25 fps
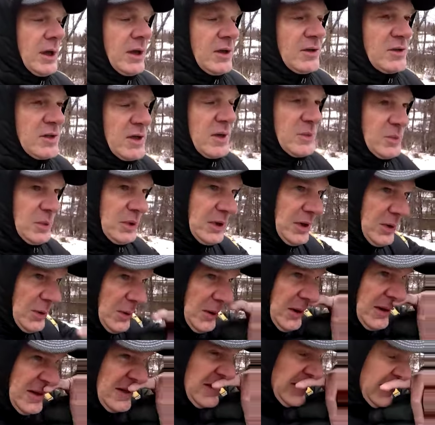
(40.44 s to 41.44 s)
somebody
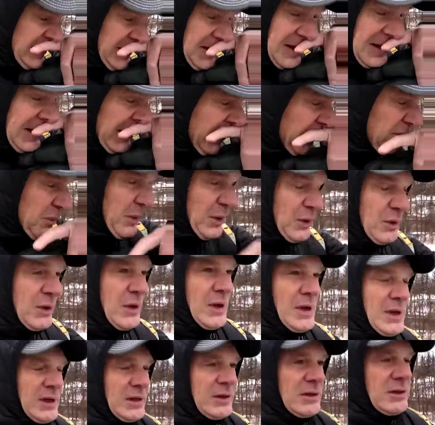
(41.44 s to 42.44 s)
wants to talk about,
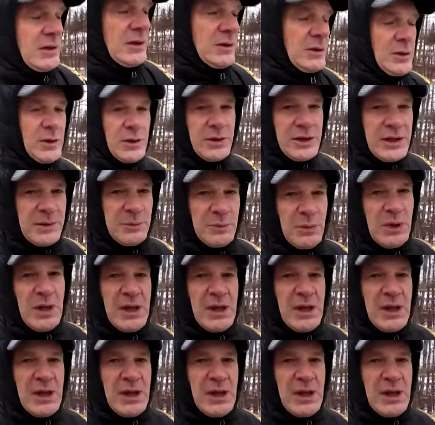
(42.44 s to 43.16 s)
okay,